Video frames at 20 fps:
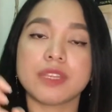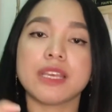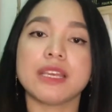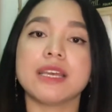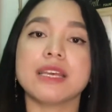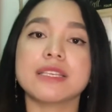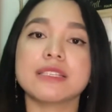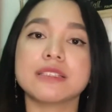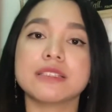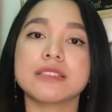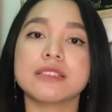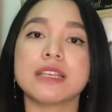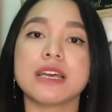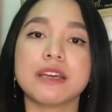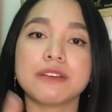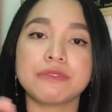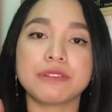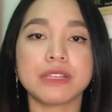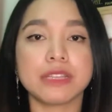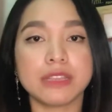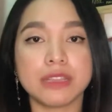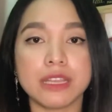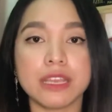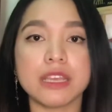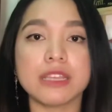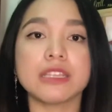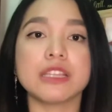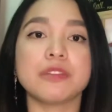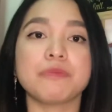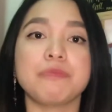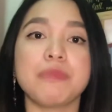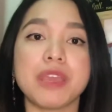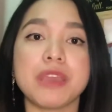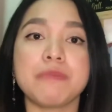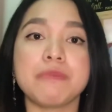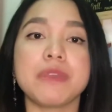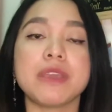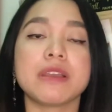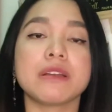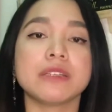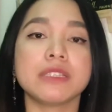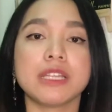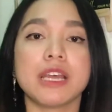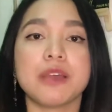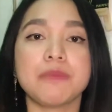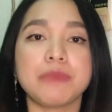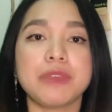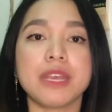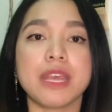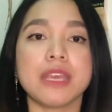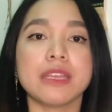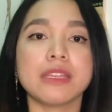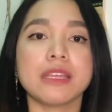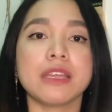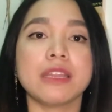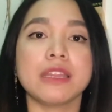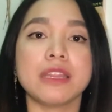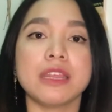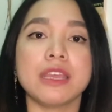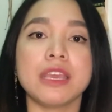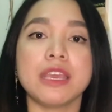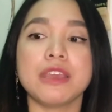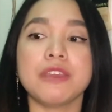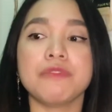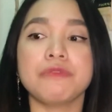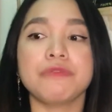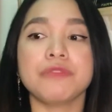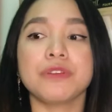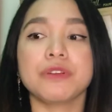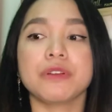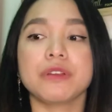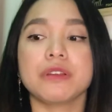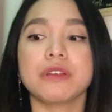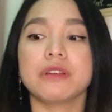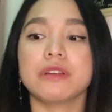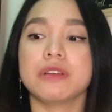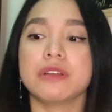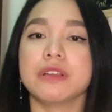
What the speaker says: a stuff, a thing that may be contaminated, if you're